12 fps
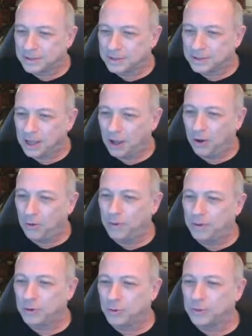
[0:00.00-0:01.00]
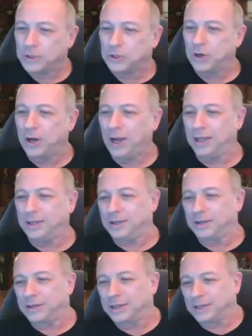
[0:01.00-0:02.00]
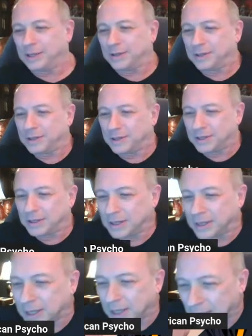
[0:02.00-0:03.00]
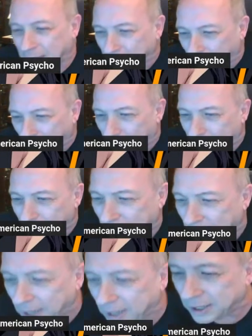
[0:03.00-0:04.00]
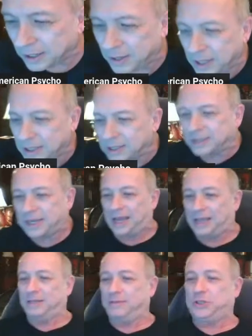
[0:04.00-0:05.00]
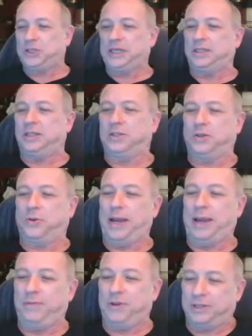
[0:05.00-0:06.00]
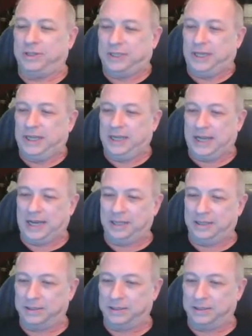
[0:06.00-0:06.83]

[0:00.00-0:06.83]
no, we're doing good. Yeah, well, I'm reading the Detective Season 2. I have not seen that.